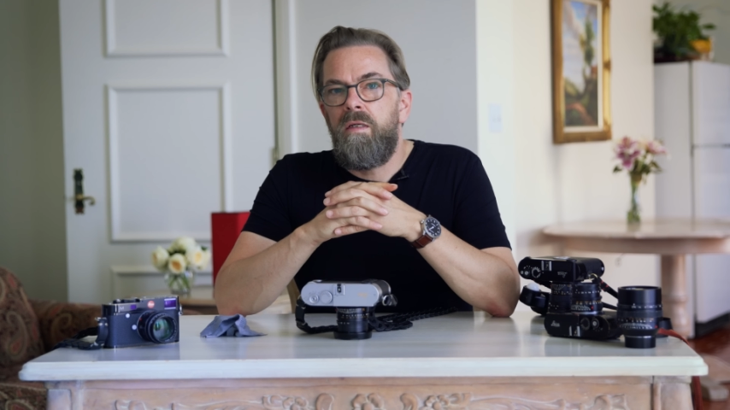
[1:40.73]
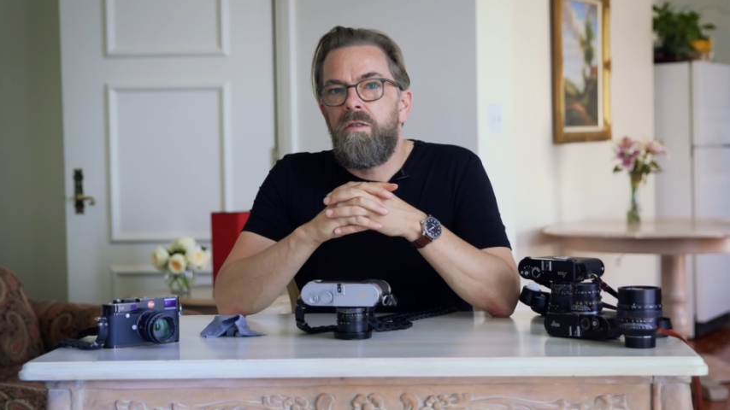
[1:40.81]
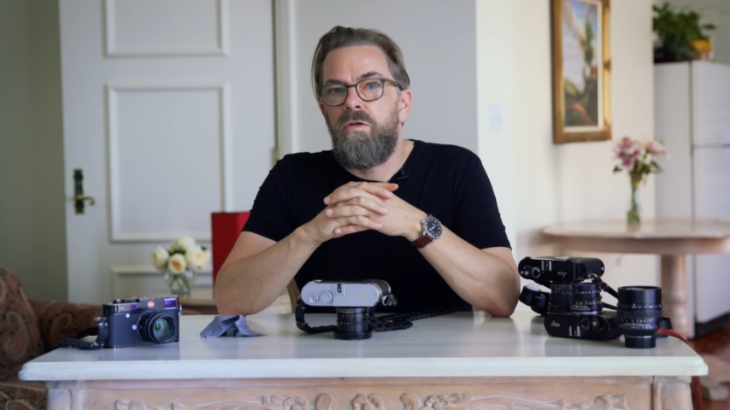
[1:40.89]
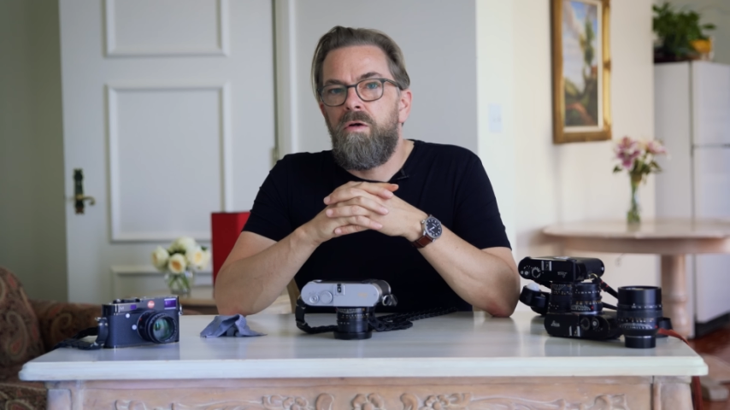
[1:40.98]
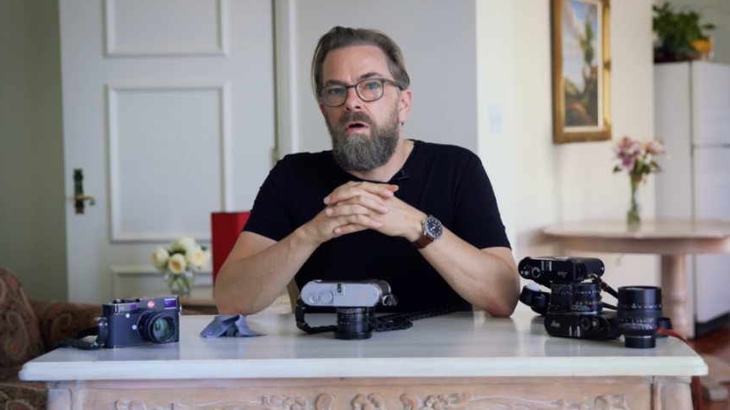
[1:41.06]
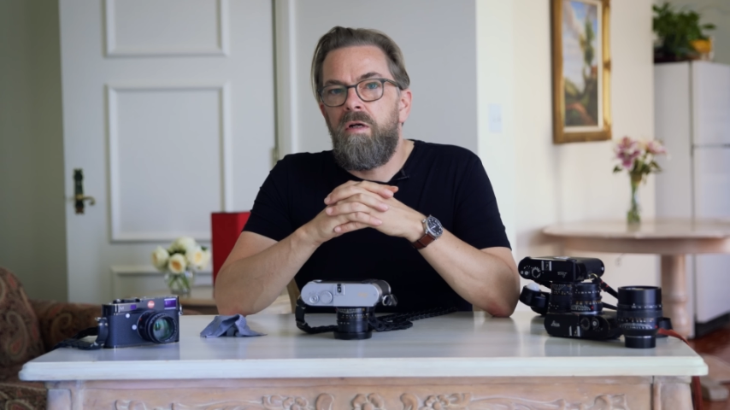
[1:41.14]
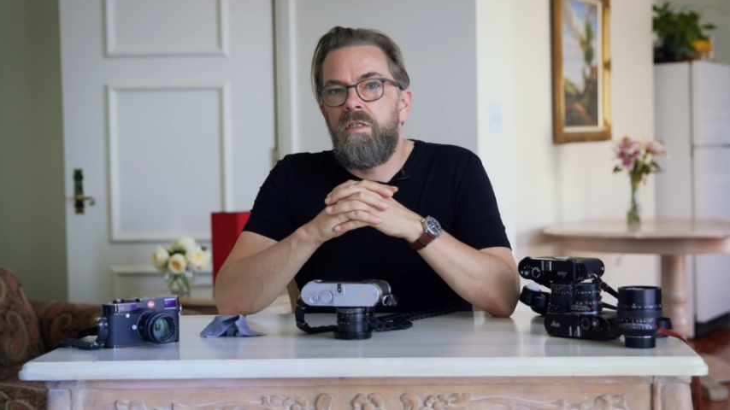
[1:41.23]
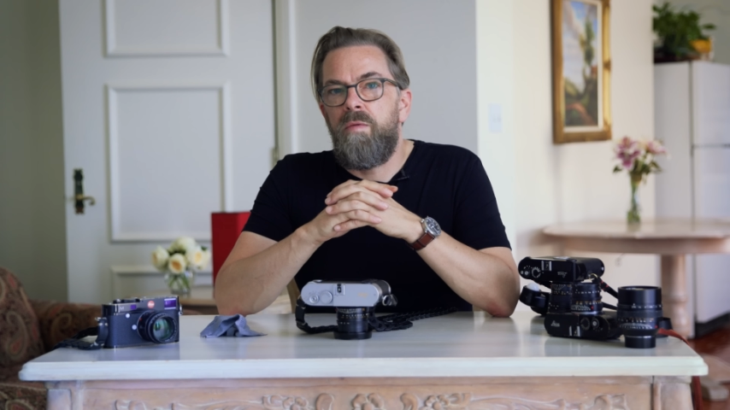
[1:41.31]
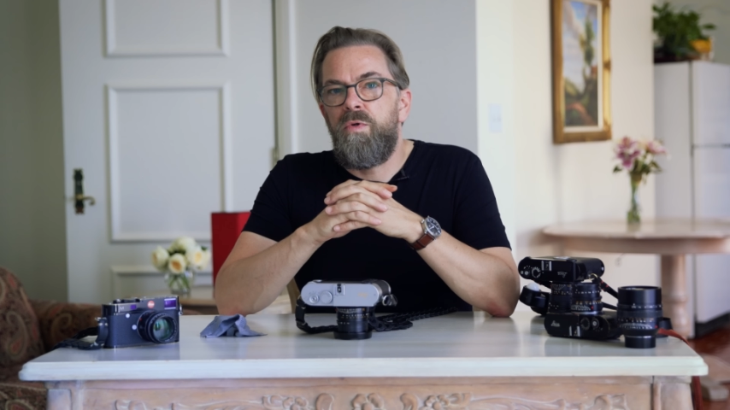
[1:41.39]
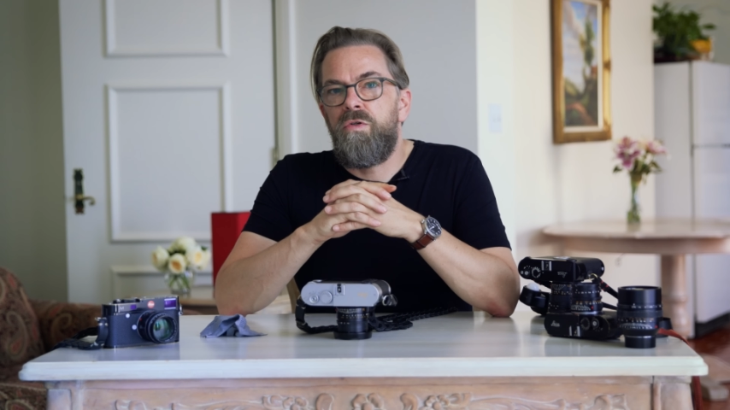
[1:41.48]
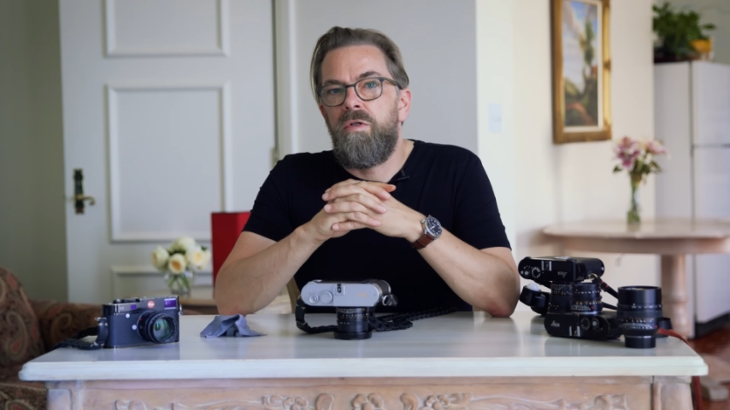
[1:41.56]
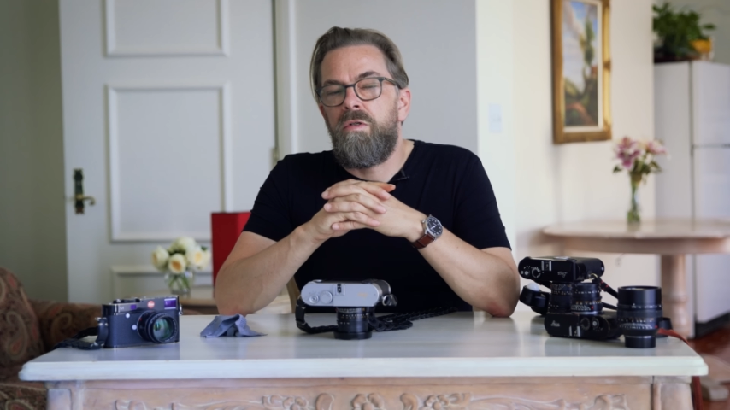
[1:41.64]
So color
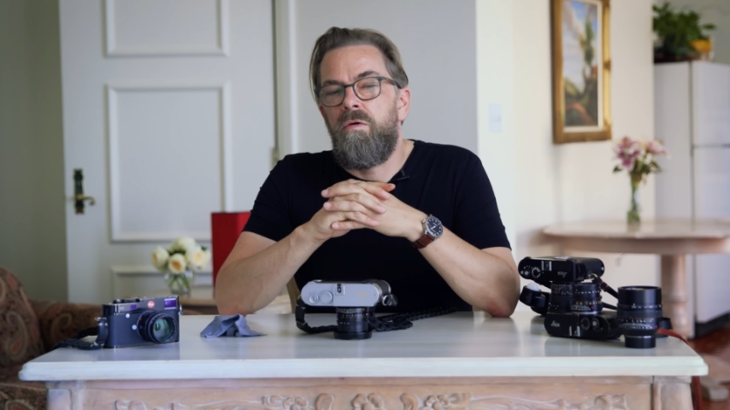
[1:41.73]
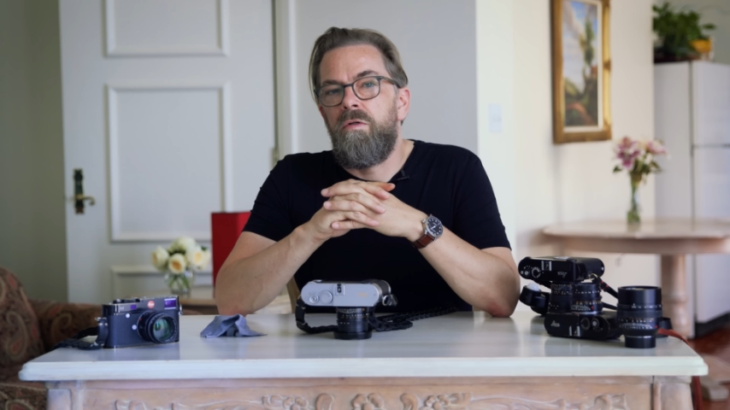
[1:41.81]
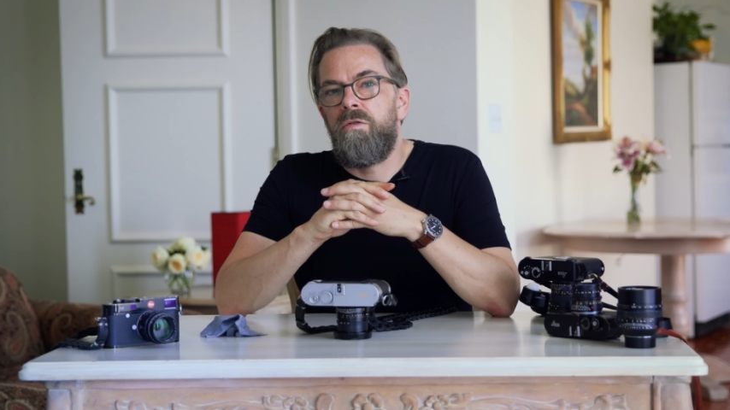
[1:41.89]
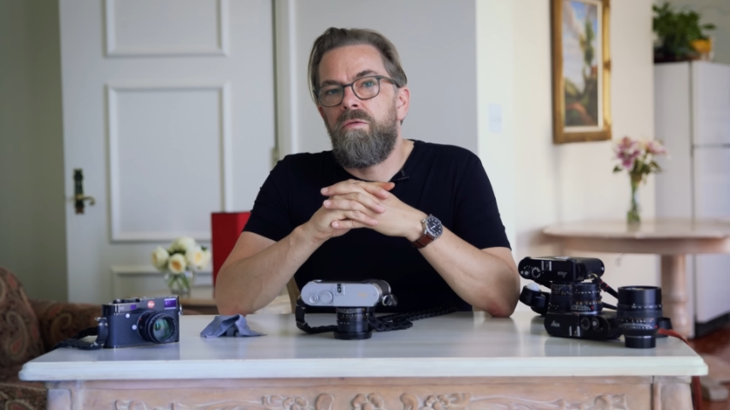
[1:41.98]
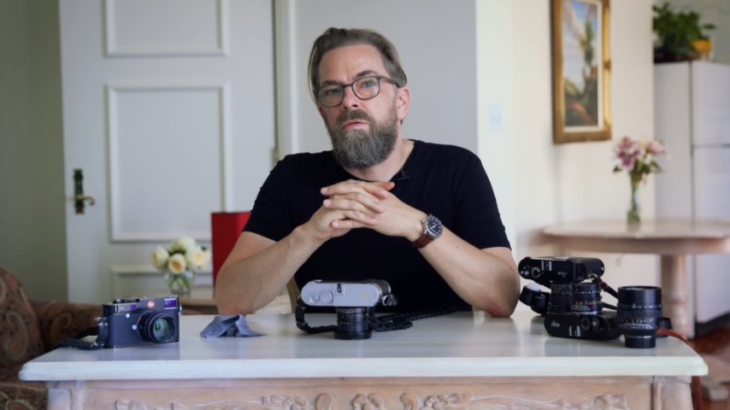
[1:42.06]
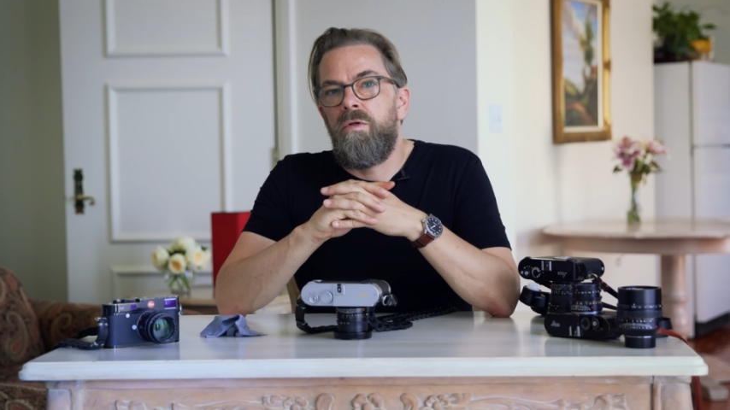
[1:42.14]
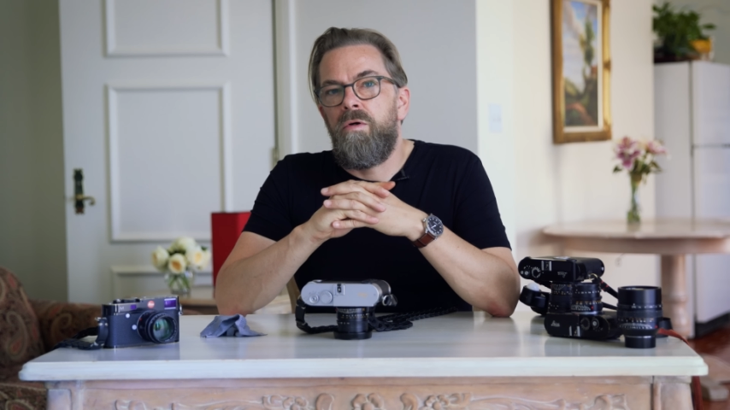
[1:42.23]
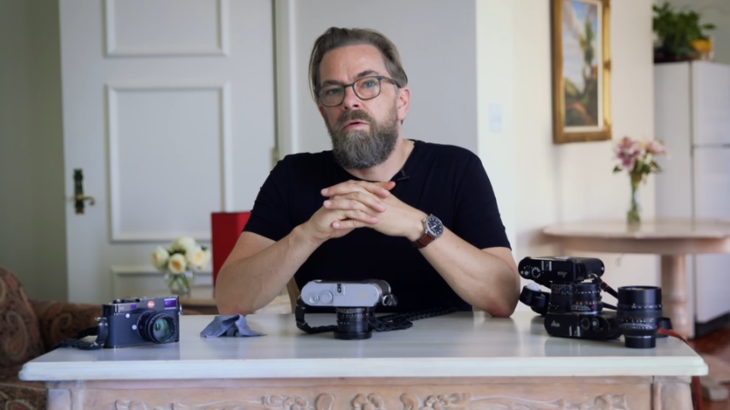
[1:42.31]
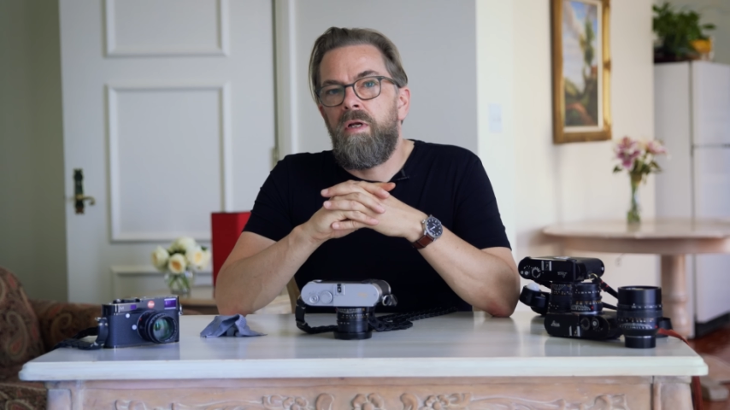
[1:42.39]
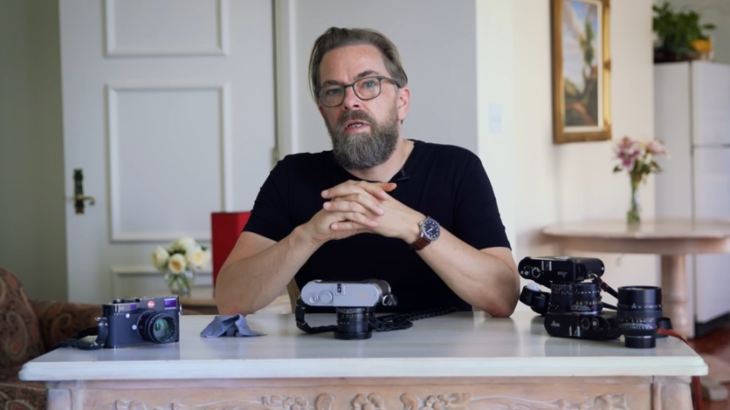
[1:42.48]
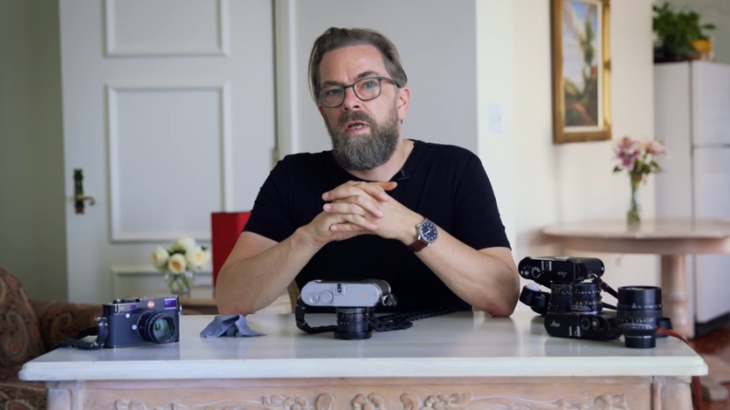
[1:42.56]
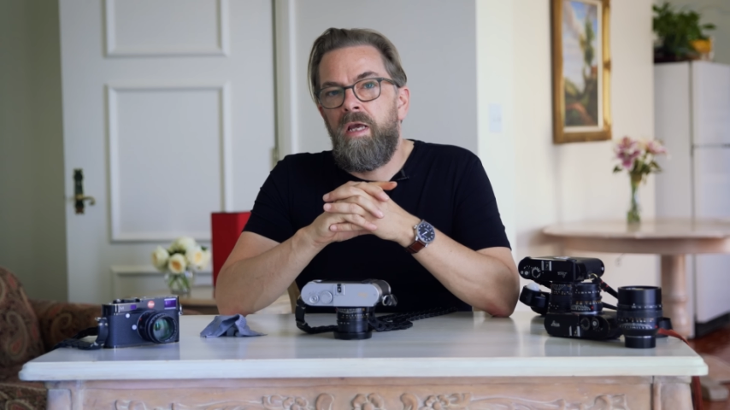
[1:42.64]
temperature is also known as